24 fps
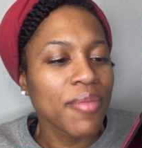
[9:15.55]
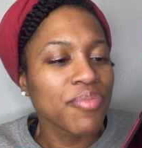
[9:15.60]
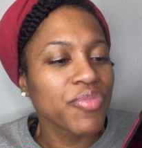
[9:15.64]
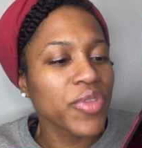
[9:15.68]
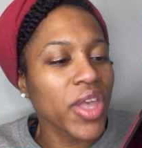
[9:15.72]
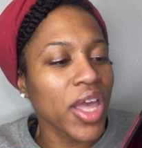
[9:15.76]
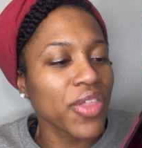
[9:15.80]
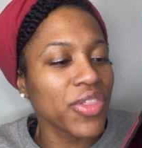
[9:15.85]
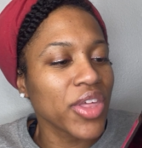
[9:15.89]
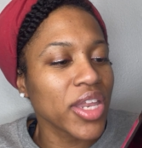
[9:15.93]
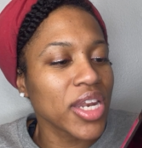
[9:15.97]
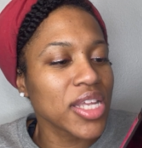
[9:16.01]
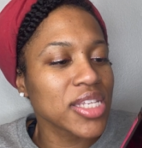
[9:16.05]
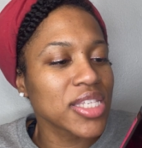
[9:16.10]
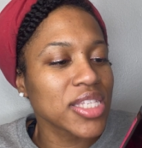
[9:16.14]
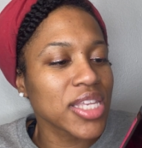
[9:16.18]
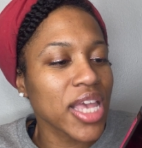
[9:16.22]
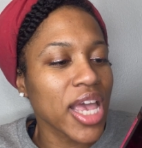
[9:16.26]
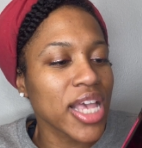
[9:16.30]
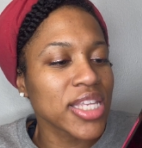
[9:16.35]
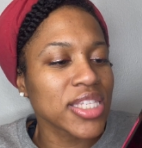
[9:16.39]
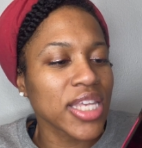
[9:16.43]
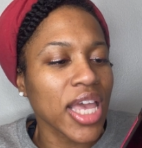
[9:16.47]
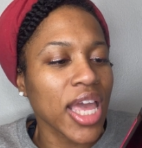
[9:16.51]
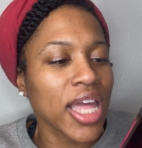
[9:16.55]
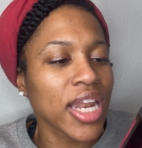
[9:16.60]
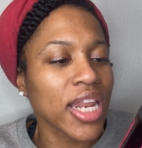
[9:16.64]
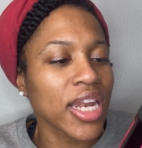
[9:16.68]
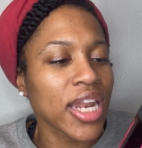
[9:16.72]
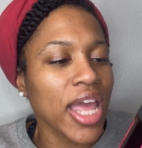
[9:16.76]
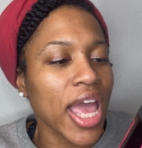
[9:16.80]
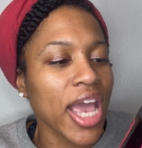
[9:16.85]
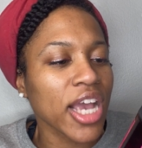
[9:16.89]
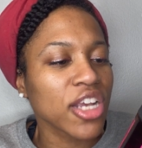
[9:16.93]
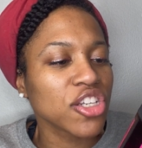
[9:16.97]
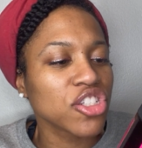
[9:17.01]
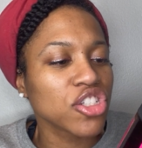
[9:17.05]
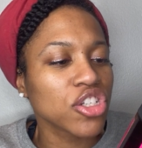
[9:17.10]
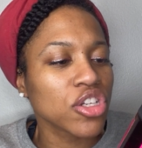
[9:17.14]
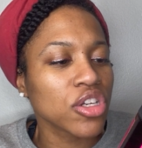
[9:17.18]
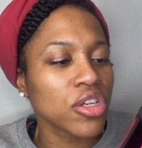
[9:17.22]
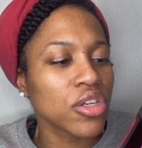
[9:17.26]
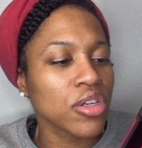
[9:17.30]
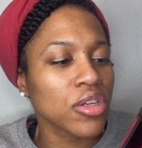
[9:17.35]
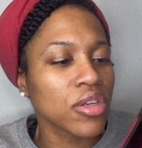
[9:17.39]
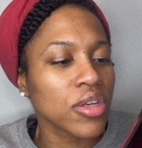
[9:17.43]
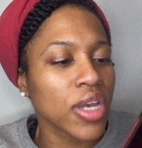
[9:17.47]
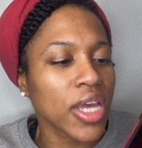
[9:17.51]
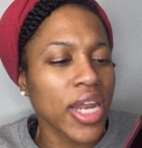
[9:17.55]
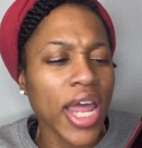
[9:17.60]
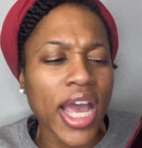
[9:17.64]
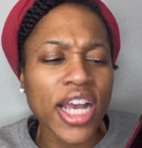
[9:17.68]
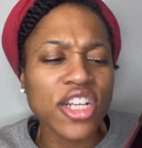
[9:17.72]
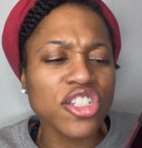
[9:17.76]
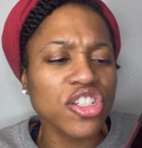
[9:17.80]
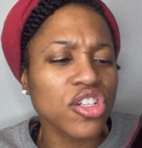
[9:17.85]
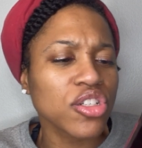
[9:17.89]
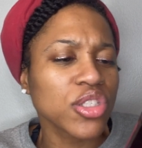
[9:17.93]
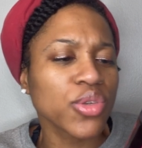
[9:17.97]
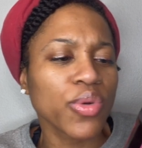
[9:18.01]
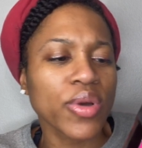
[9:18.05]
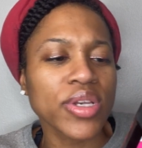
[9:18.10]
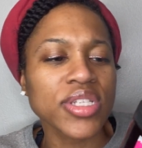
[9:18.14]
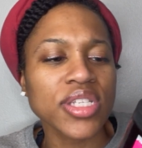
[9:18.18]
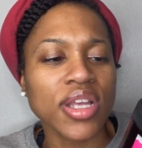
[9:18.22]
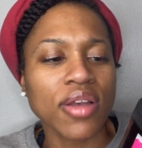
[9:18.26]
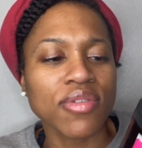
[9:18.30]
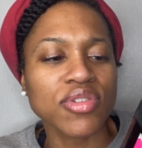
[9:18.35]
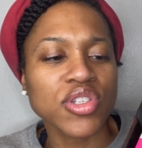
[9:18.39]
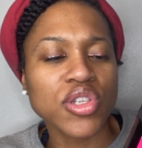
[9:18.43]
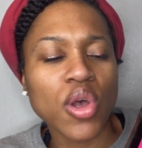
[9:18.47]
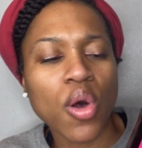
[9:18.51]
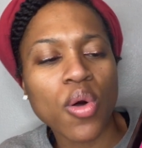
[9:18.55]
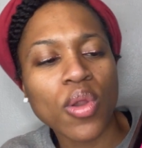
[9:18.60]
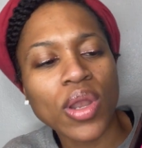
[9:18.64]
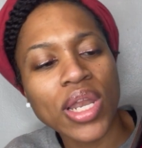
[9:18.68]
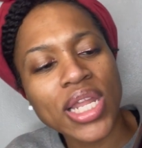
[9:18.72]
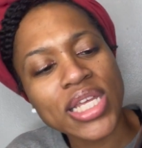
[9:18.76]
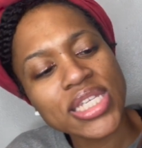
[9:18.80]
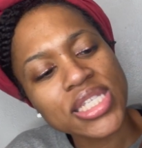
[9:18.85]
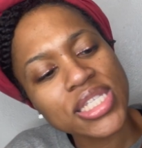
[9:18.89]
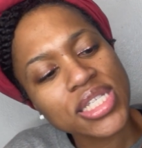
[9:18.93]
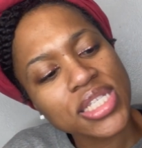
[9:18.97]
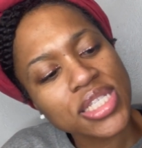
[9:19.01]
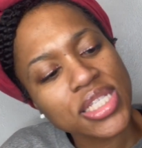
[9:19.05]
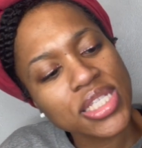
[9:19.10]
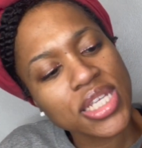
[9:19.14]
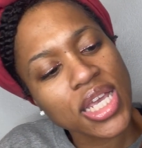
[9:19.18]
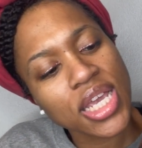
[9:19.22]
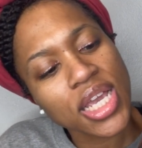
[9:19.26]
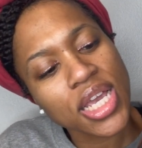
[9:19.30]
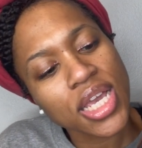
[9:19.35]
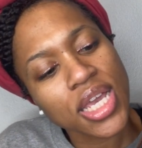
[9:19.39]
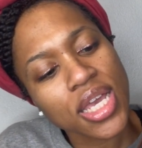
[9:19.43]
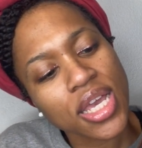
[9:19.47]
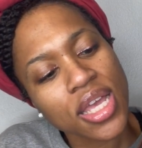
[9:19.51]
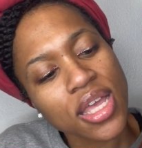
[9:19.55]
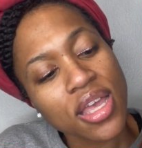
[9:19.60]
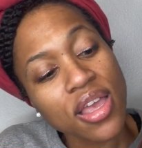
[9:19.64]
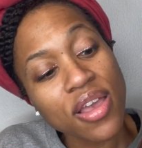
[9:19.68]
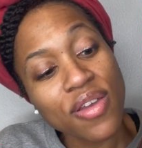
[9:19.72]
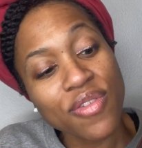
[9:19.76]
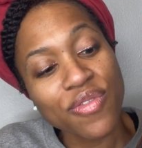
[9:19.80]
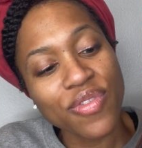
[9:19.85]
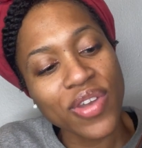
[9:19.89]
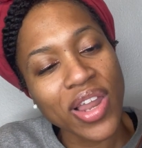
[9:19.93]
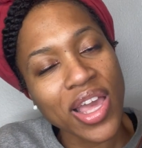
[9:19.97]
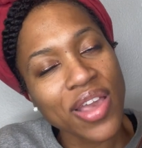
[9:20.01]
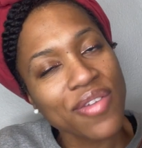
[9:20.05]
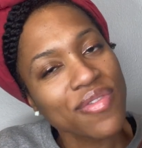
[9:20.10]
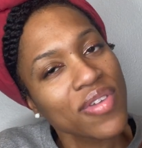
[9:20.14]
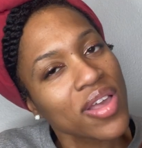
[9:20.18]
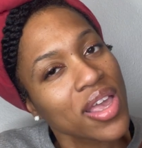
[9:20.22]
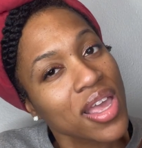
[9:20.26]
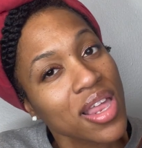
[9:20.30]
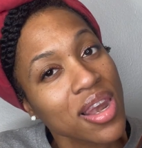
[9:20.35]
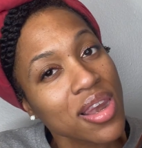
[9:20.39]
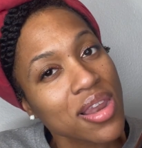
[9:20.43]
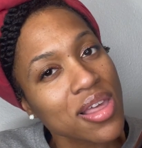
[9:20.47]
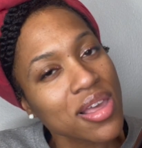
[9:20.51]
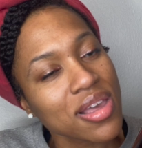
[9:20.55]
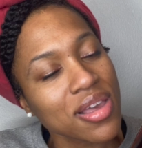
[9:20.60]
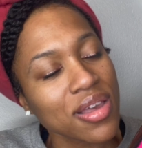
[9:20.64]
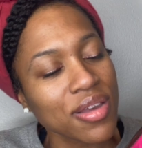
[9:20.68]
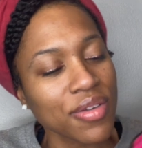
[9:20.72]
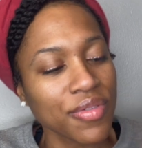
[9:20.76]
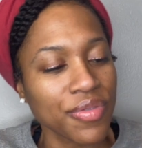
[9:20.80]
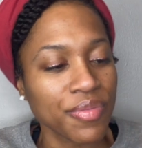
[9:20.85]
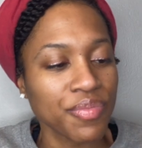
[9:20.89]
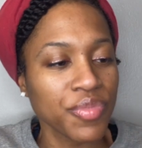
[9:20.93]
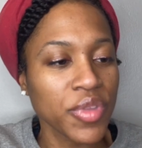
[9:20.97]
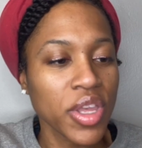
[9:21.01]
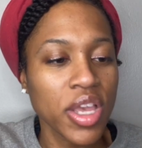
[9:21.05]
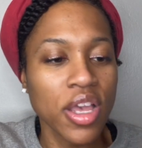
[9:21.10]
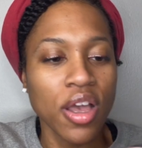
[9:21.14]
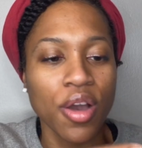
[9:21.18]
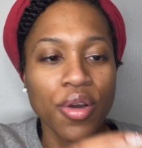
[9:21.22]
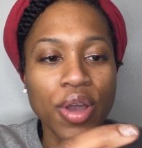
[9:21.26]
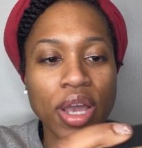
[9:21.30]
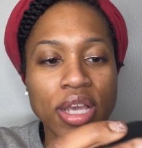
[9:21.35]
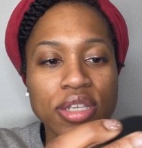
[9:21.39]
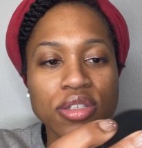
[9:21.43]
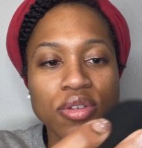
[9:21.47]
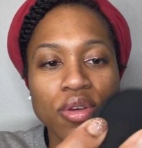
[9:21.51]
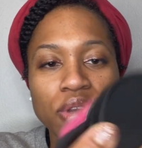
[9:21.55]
And then it says, and an extra, an extra twist of soulistic flavor and love. Okay, so